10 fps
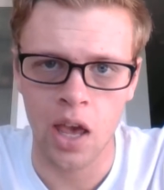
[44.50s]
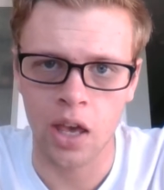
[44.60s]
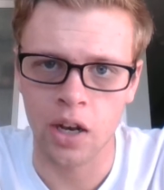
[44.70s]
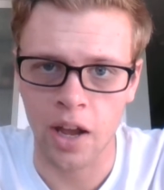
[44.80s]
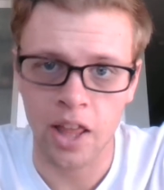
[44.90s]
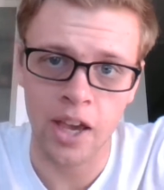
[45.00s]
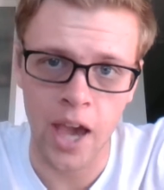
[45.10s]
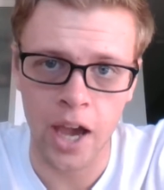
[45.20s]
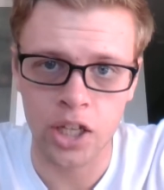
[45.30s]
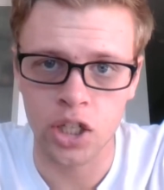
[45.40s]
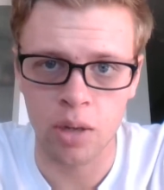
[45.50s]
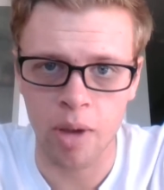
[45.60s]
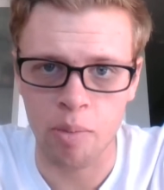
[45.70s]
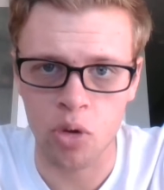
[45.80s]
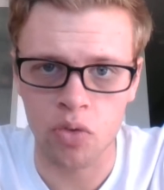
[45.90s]
And I like action in
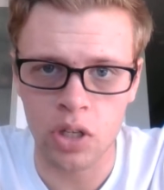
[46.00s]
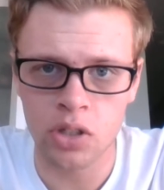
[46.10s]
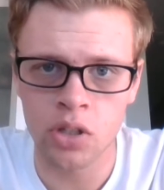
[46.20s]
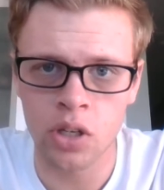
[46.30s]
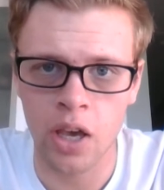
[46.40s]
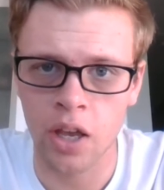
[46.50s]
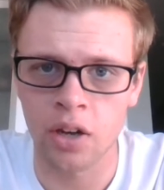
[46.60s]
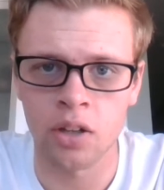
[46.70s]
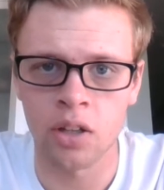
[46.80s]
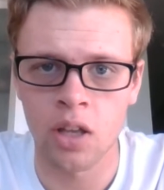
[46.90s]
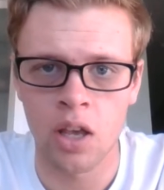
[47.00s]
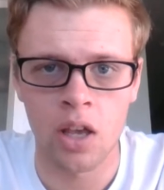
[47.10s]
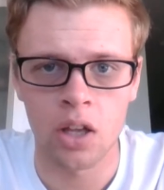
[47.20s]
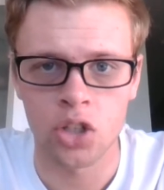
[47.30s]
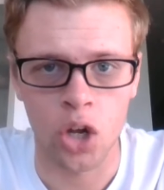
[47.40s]
my movies, and
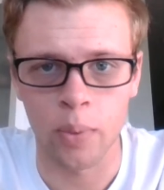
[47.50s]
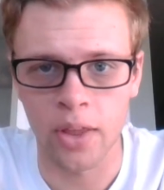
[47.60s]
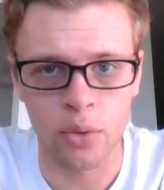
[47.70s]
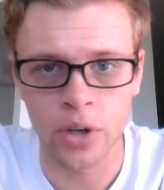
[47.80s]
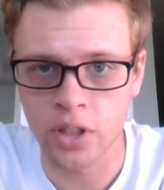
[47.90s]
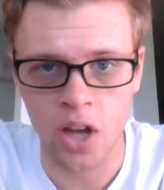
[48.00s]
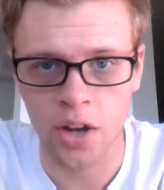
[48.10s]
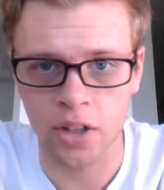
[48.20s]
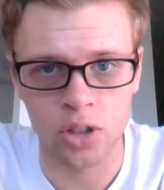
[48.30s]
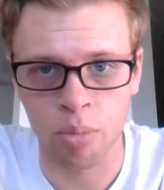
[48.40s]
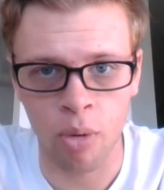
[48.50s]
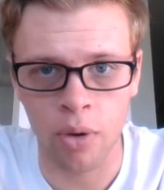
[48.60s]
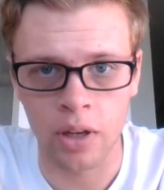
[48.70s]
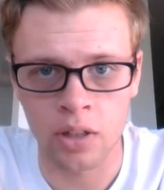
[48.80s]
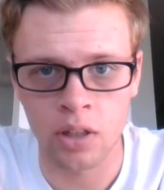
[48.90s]
John Wick 3 does not
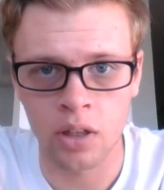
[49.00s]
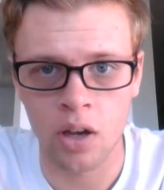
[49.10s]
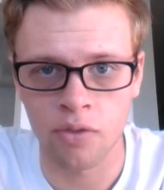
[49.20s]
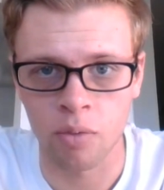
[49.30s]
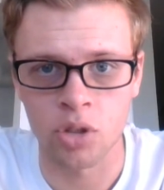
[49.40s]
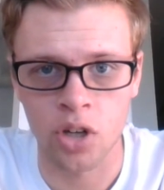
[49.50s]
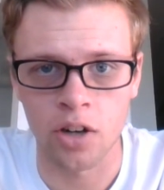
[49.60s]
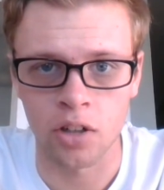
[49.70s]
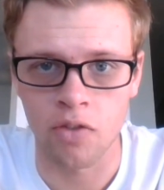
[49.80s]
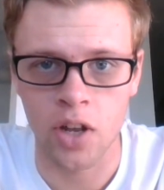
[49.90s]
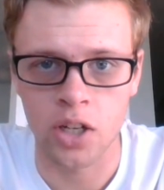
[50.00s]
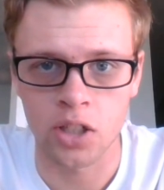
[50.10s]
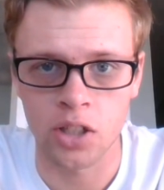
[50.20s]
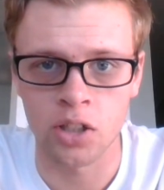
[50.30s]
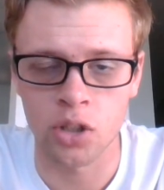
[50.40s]
disappoint. From start to finish,
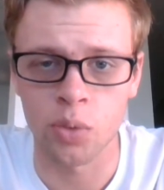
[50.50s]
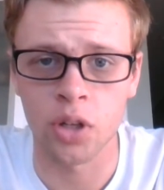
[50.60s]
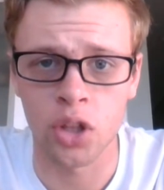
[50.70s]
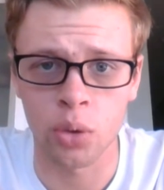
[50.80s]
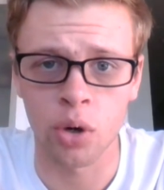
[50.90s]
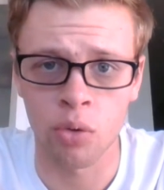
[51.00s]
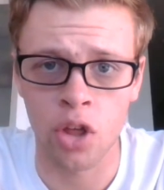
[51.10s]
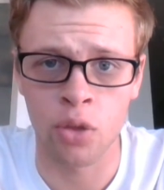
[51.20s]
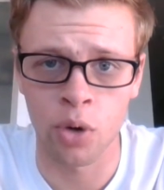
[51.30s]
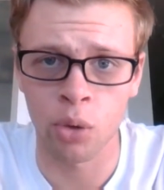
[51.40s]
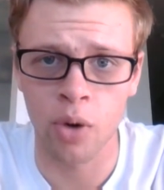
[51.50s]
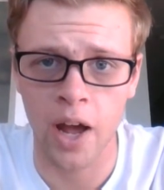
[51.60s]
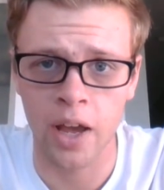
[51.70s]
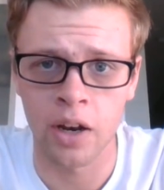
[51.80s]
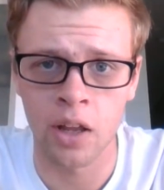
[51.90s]
this is a real a thrill
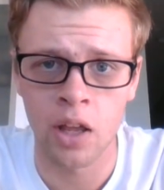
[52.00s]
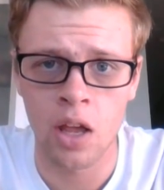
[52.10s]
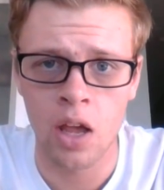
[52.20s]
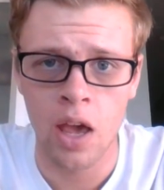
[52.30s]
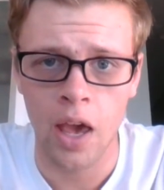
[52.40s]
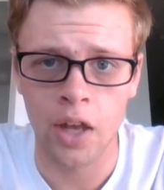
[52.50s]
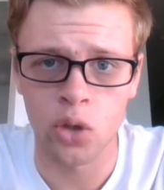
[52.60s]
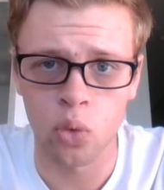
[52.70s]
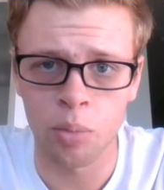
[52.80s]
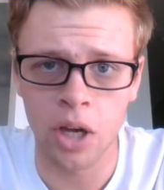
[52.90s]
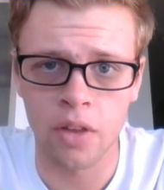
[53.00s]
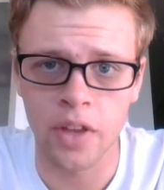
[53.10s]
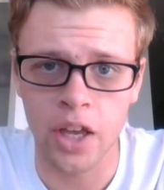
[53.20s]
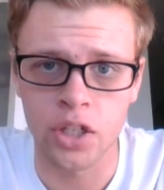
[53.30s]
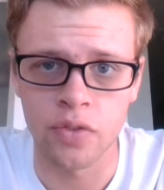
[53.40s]
ride, and you will be on
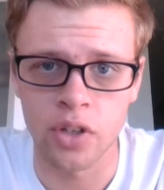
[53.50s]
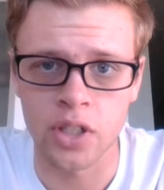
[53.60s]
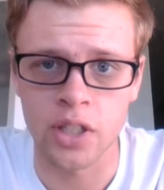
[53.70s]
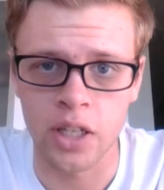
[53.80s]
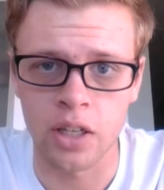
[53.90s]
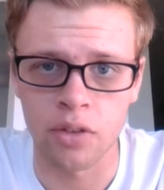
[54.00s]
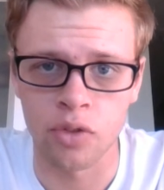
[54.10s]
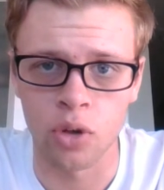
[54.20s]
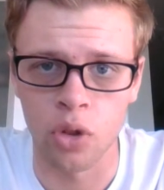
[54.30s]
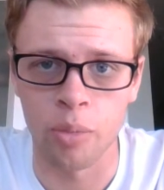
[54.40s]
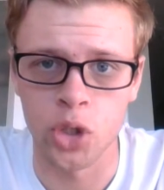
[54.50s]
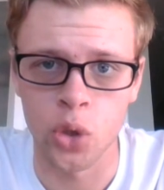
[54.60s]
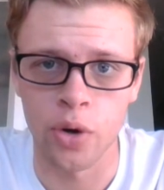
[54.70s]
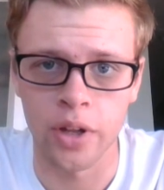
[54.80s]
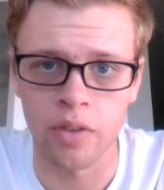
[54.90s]
the edge of your seat for the
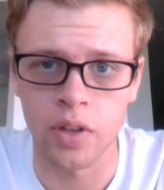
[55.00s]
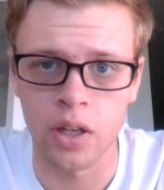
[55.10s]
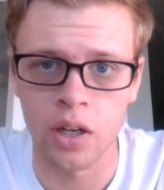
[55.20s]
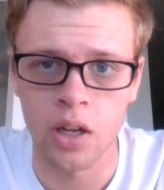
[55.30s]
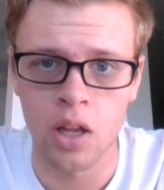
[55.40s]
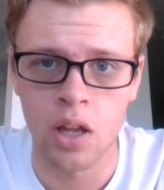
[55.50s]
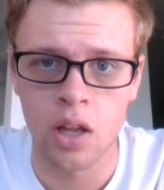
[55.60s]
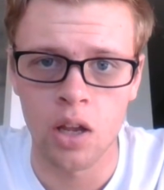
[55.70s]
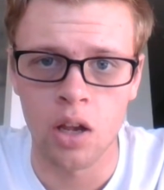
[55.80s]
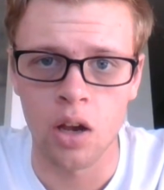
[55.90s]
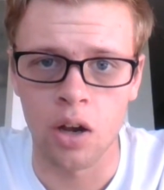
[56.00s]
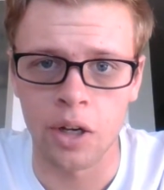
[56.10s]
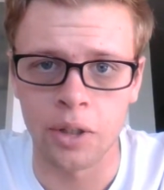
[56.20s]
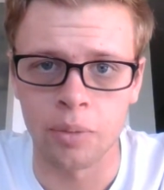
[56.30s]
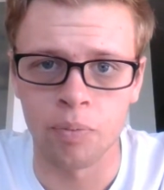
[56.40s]
majority of
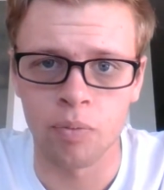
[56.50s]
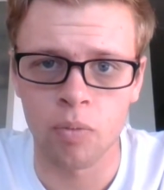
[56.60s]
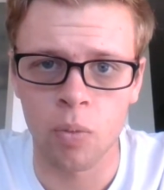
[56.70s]
it.